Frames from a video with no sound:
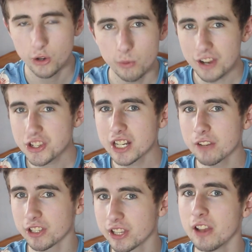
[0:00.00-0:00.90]
We're actually
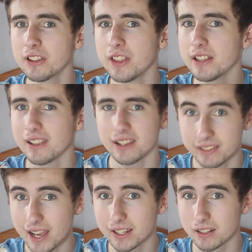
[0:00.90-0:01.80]
going to return to this in a
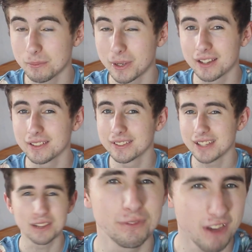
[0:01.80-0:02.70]
second because
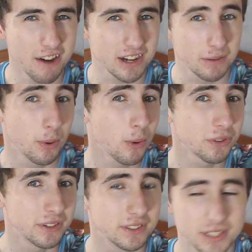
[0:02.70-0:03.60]
it's very
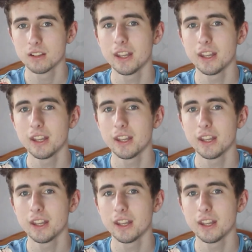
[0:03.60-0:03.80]
important.